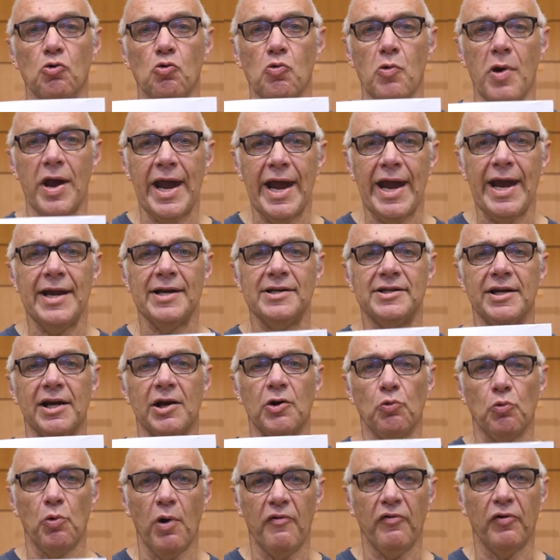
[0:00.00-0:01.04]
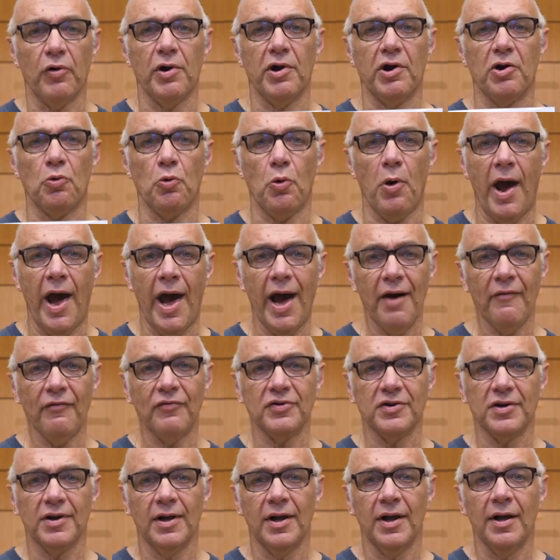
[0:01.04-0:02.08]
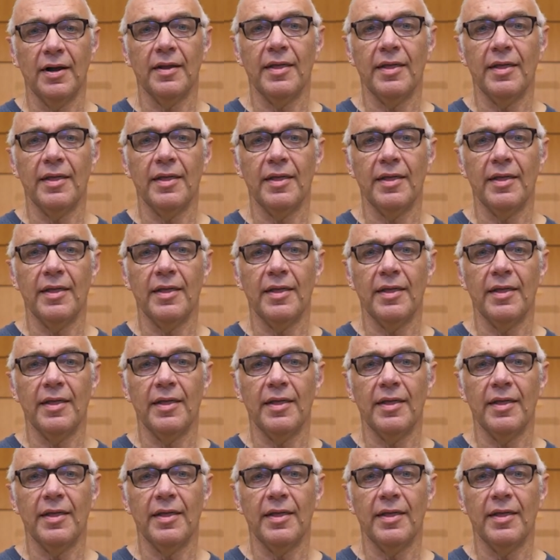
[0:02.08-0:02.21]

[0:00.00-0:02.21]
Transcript: raging river in a raft,